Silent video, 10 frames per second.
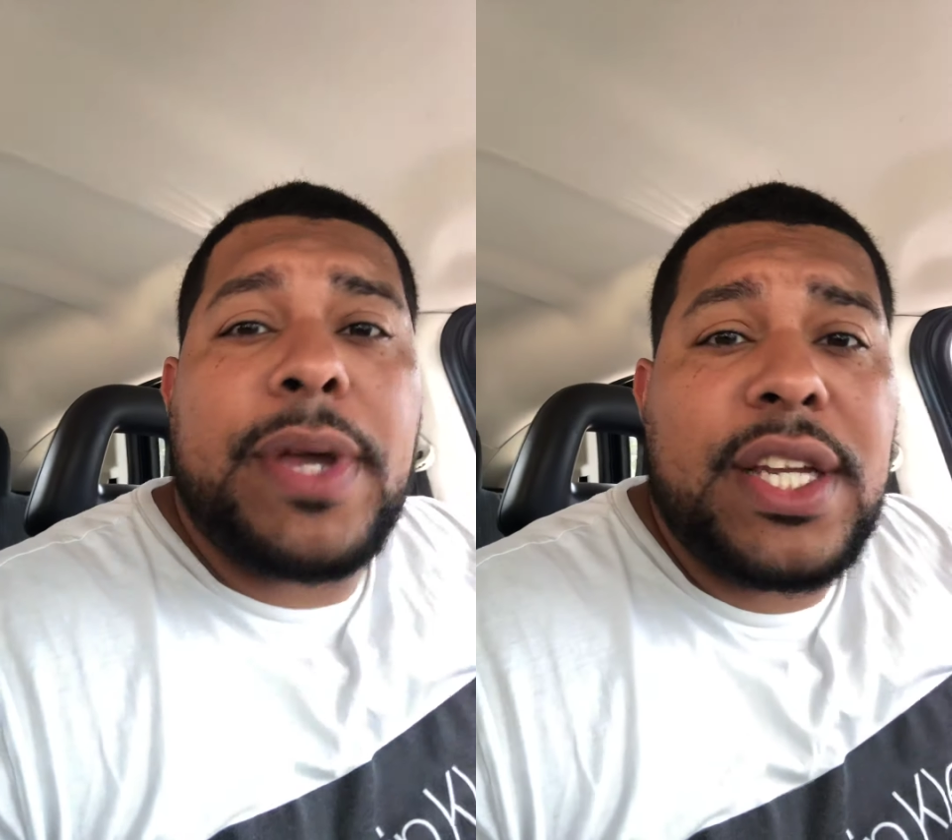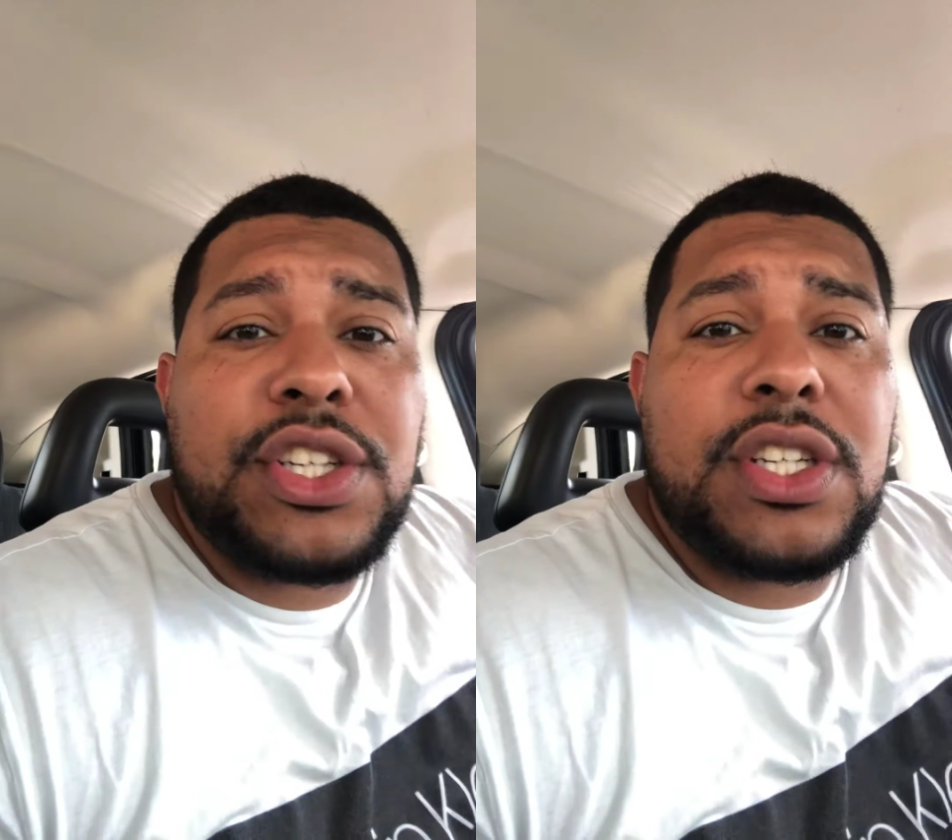
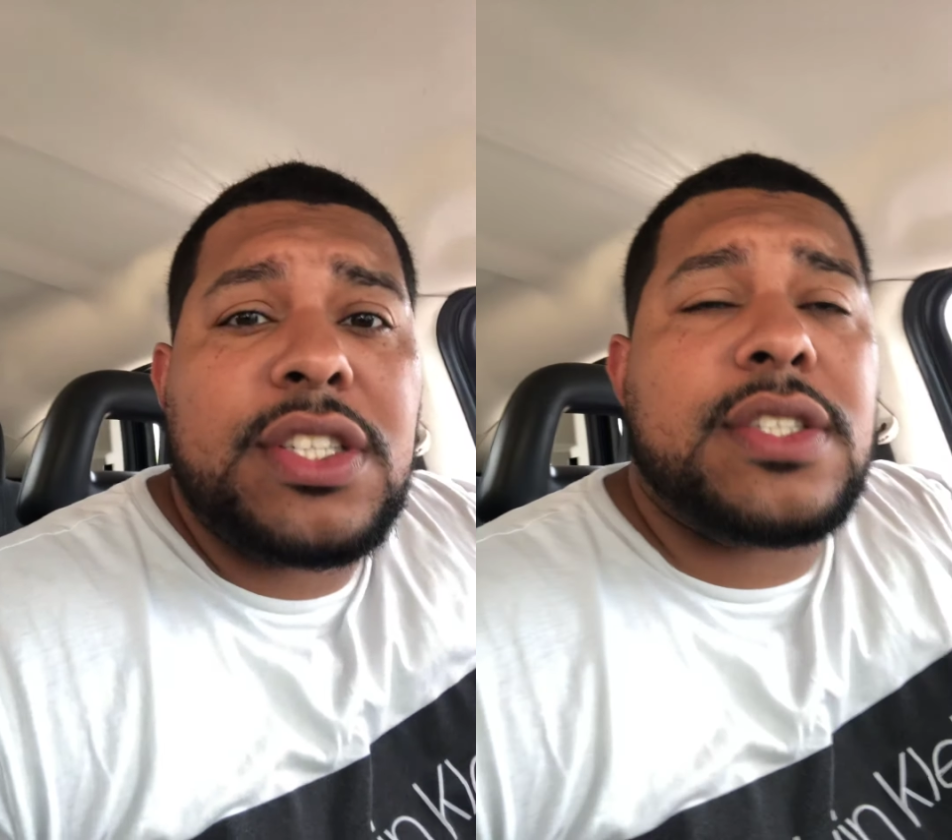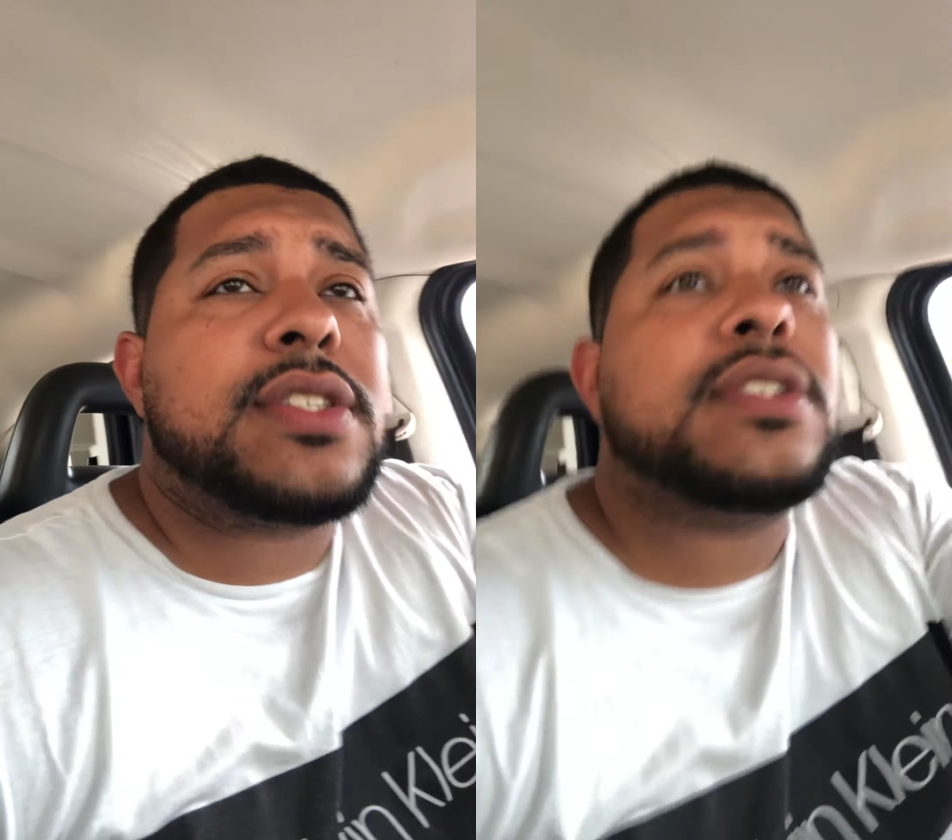
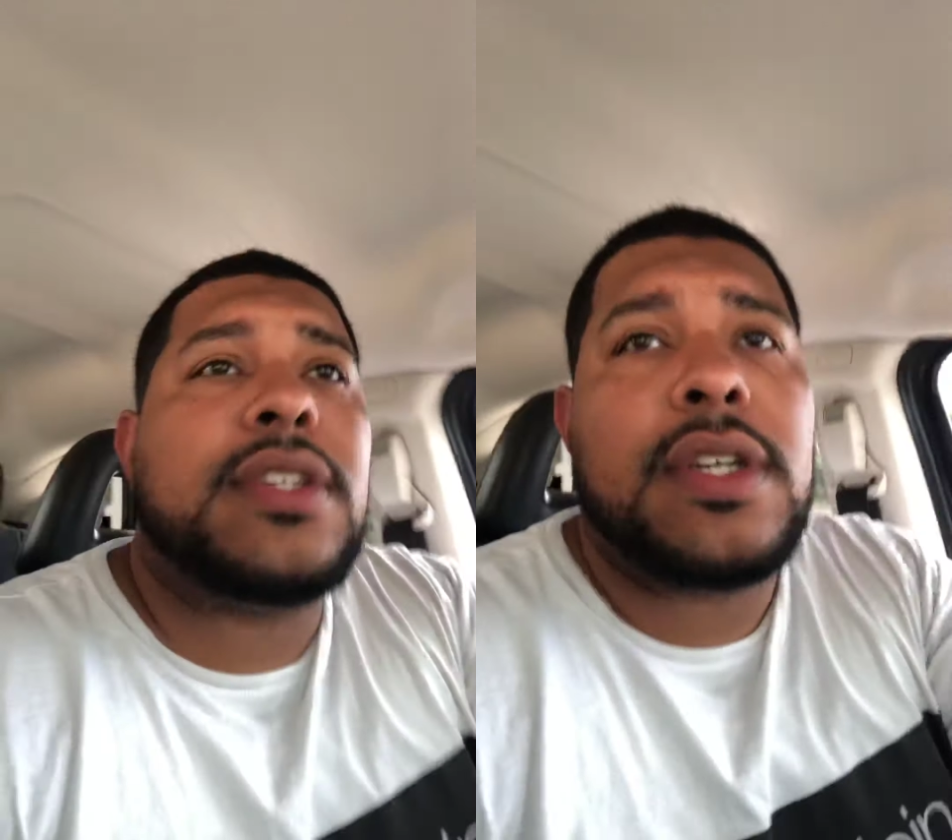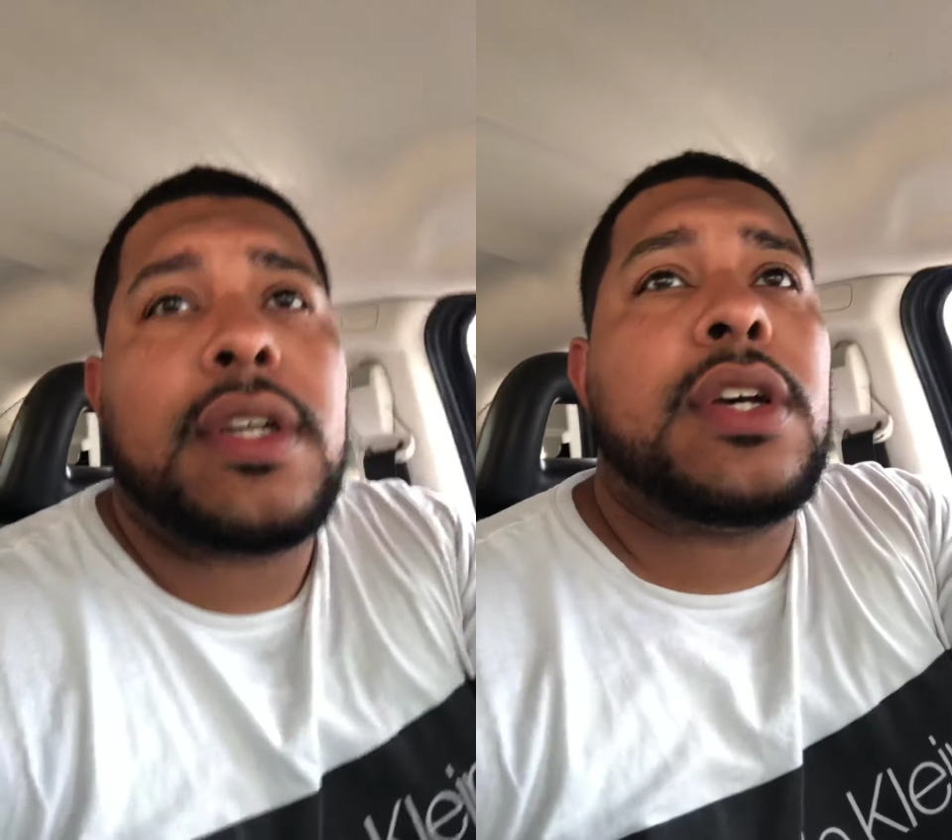pictures,
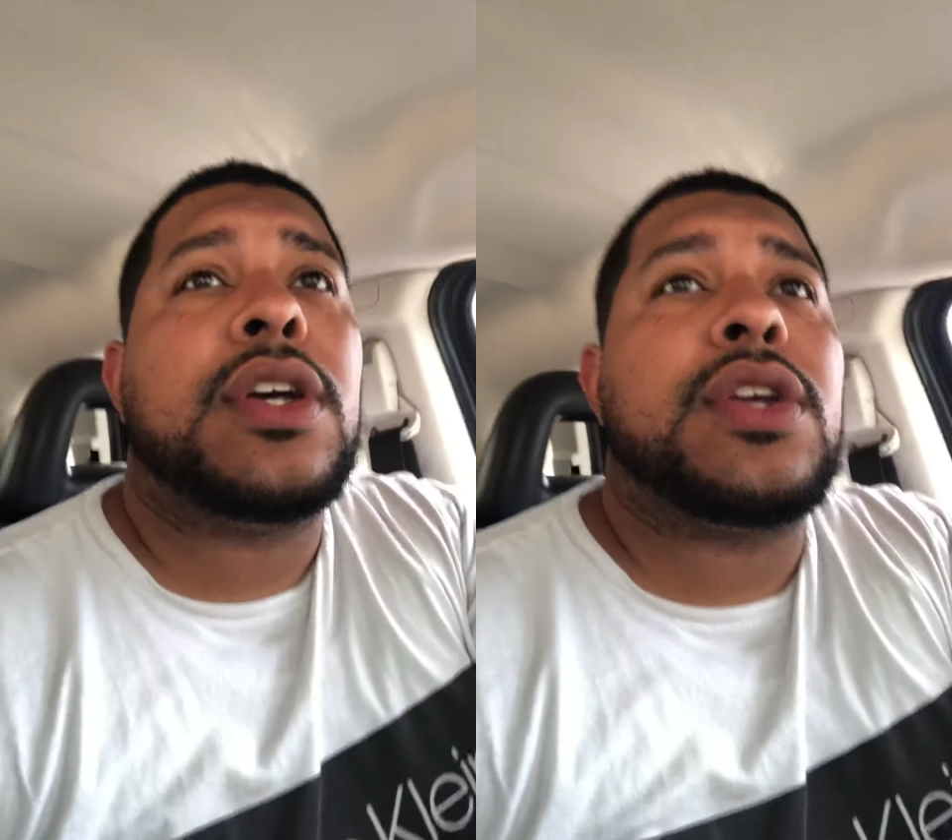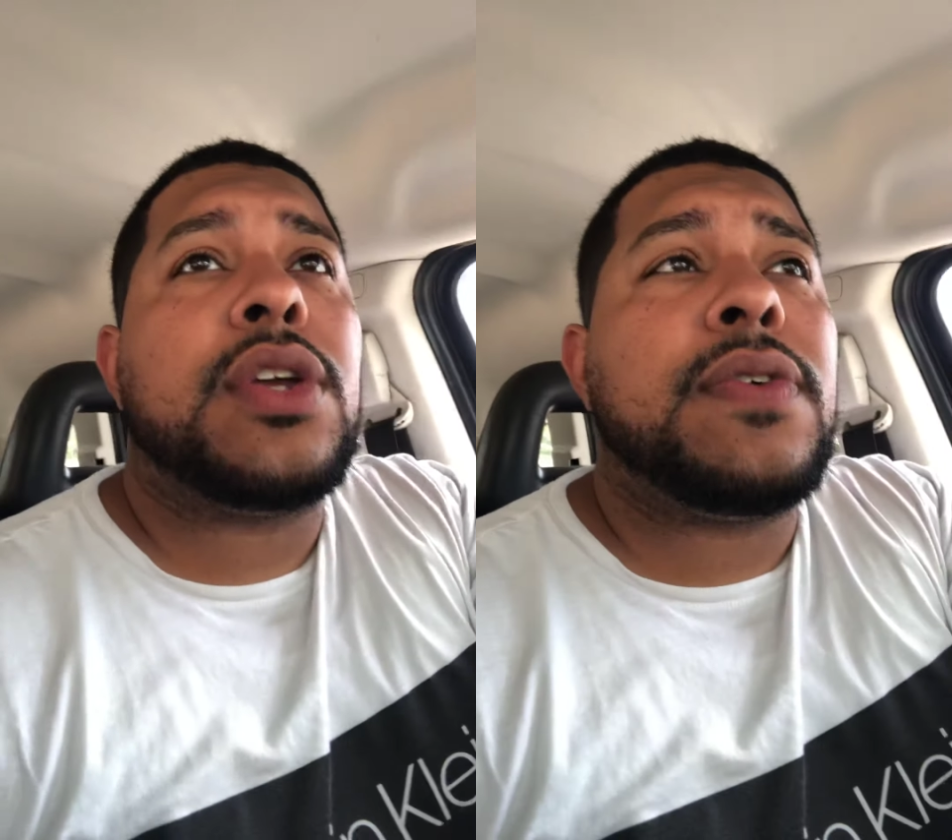
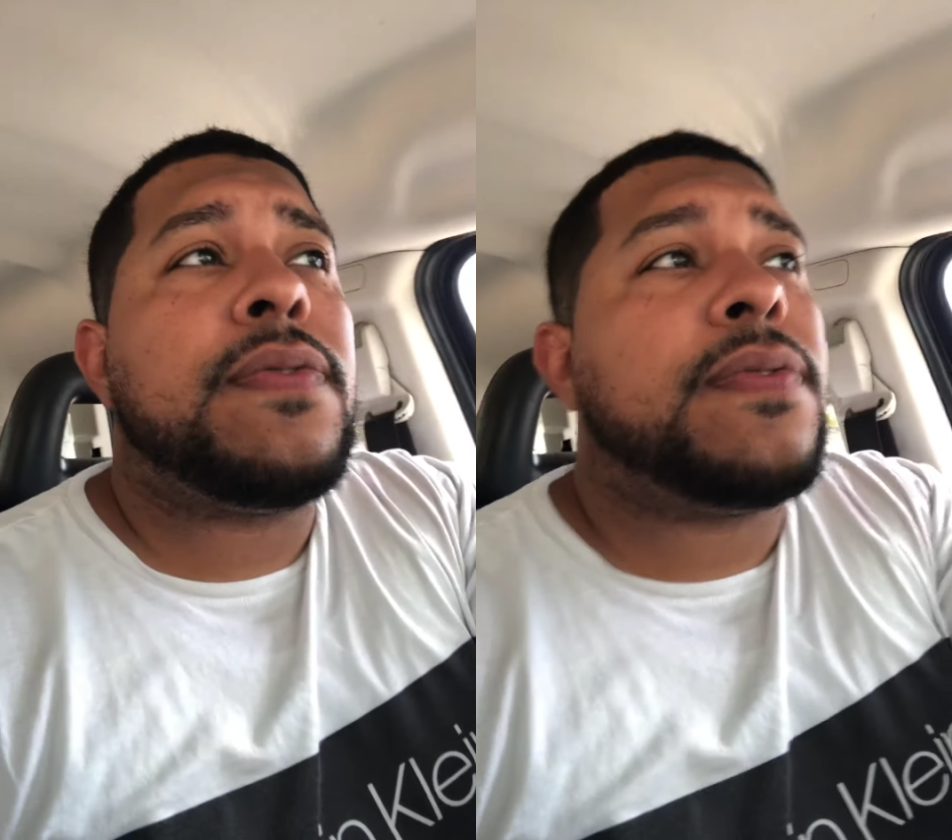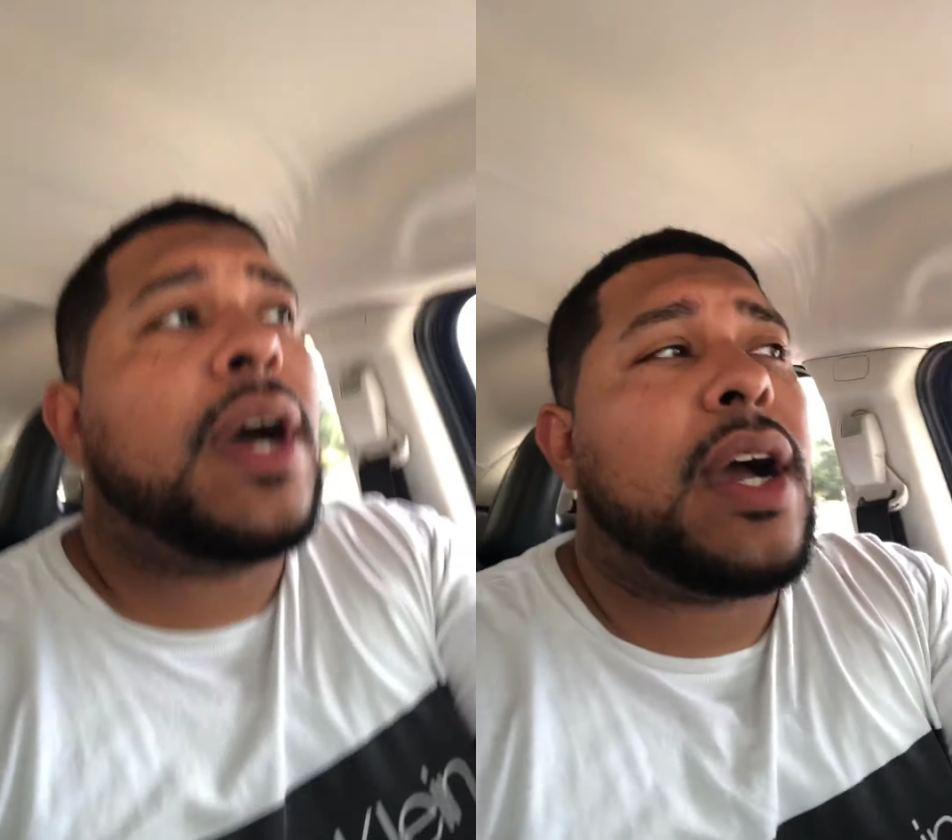you're
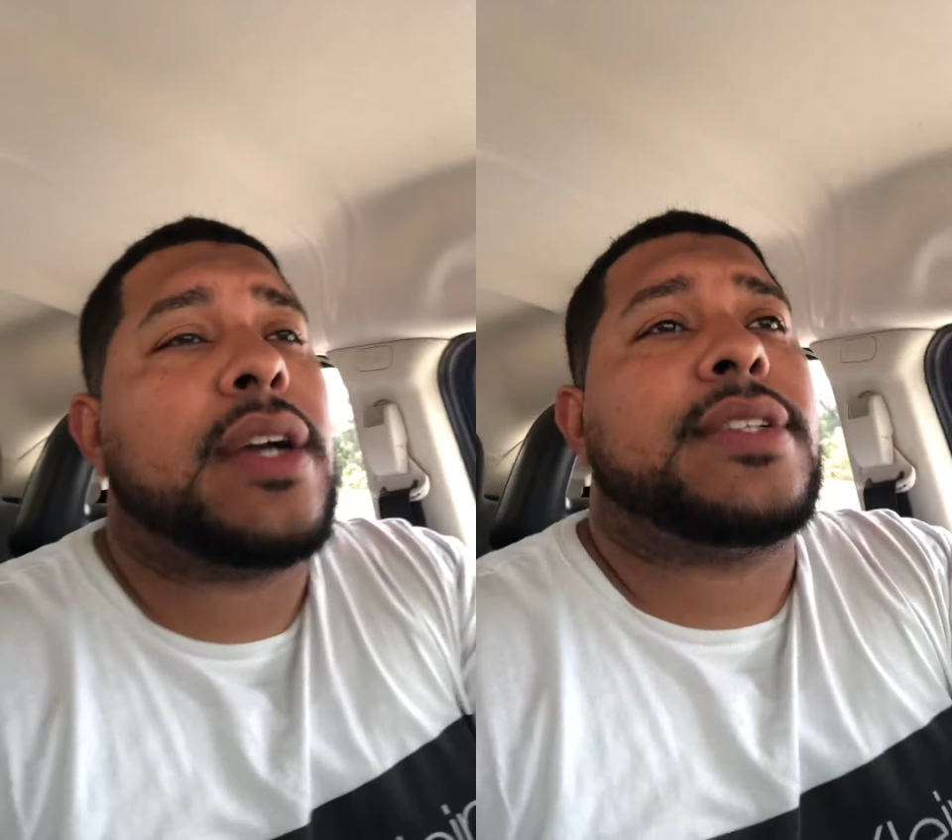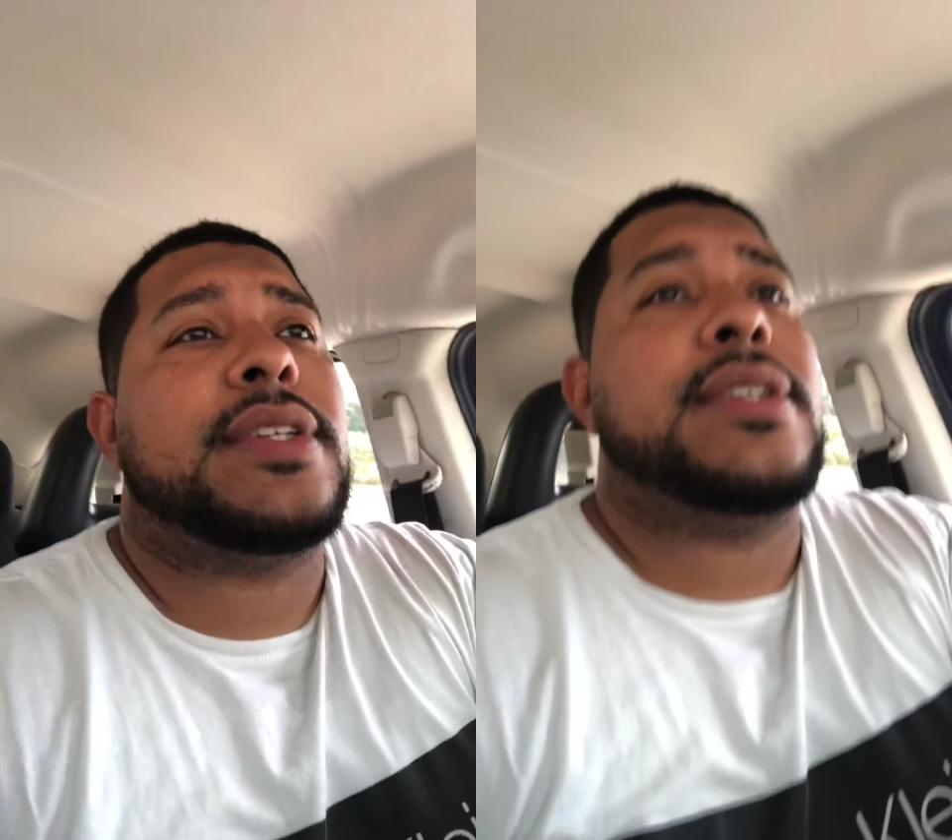
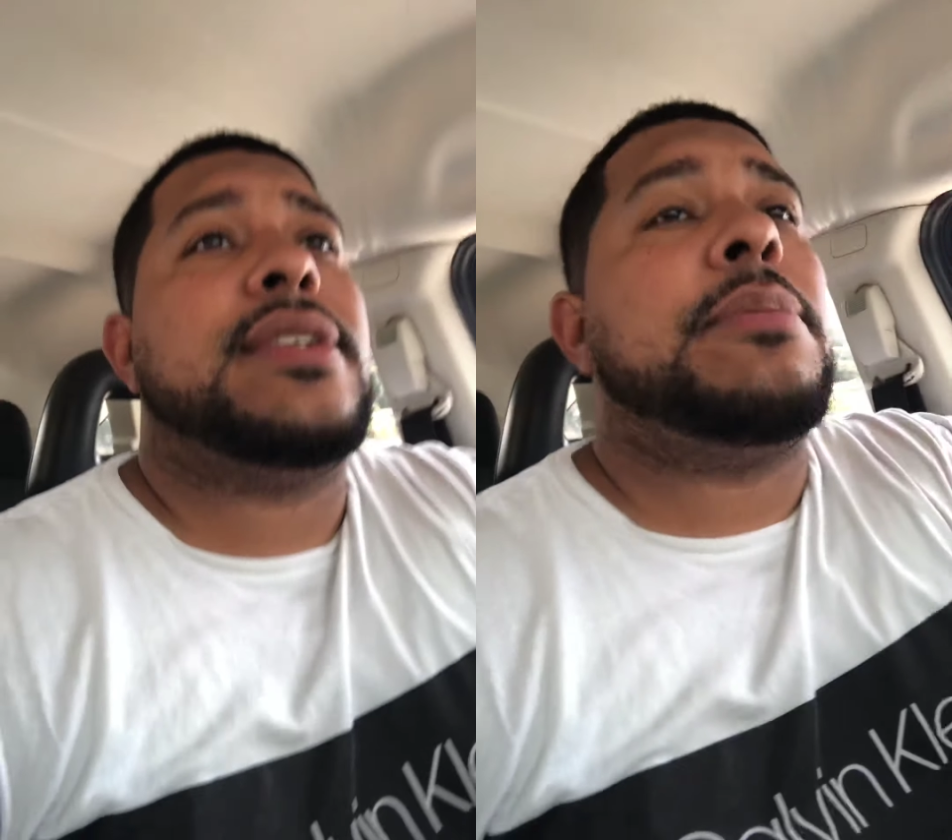fucked.